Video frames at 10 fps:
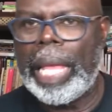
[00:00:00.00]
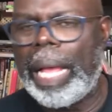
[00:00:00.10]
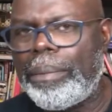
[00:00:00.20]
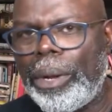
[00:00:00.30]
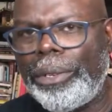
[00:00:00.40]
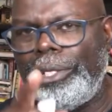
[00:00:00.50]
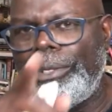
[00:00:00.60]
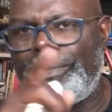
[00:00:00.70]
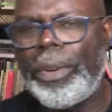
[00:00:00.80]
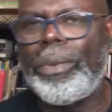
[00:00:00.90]
I'm on
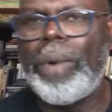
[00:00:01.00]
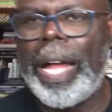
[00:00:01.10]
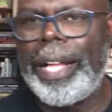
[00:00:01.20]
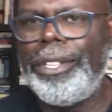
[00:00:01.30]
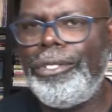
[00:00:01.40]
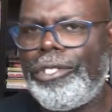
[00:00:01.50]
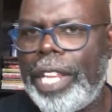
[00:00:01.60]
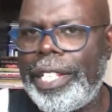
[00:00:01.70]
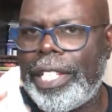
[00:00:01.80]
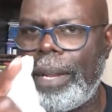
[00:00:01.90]
you for a while. You
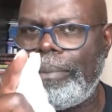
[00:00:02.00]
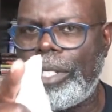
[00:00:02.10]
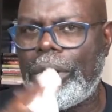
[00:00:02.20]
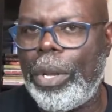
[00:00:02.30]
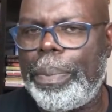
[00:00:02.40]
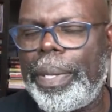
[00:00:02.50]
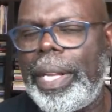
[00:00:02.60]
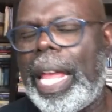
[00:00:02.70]
say something stupid,